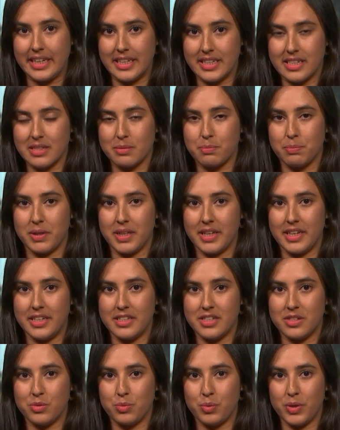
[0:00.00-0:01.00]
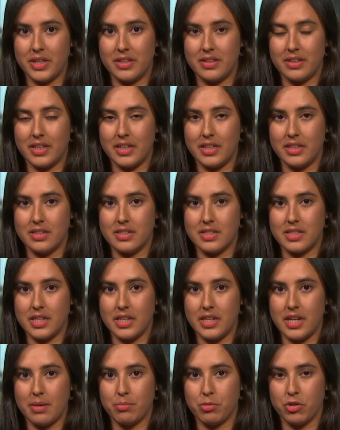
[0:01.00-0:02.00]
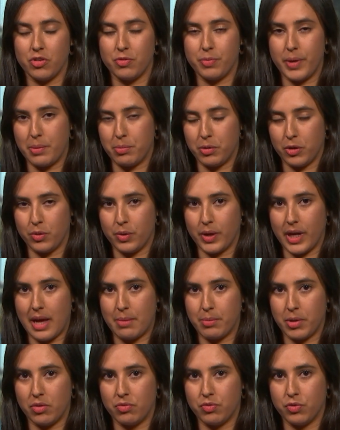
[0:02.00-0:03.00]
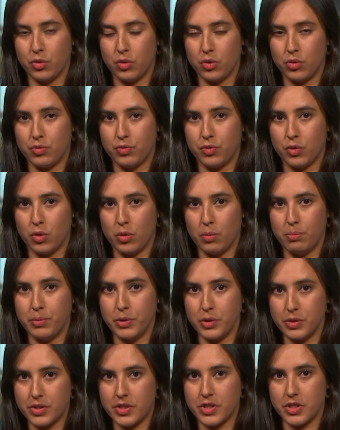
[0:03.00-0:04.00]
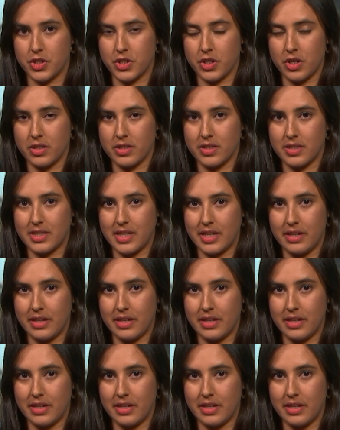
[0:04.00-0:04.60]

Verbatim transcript: is pleased with is the number of people who are coming forward for booster shots.